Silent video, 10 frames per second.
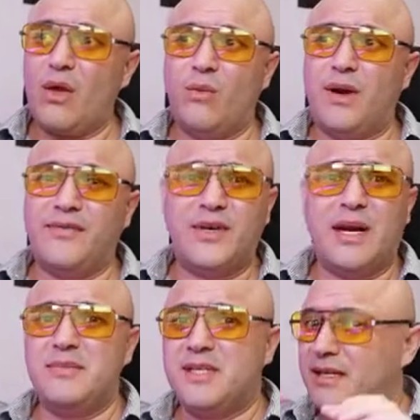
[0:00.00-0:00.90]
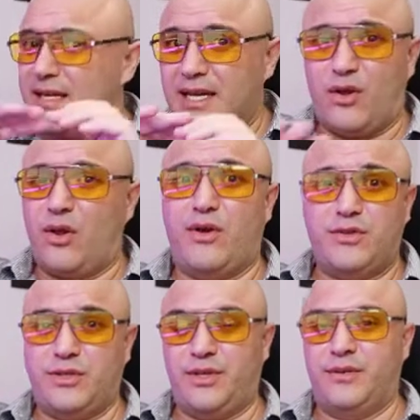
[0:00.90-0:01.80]
Whatever comes in, it all
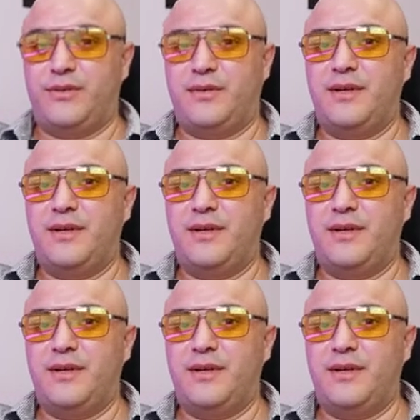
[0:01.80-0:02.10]
goes to you.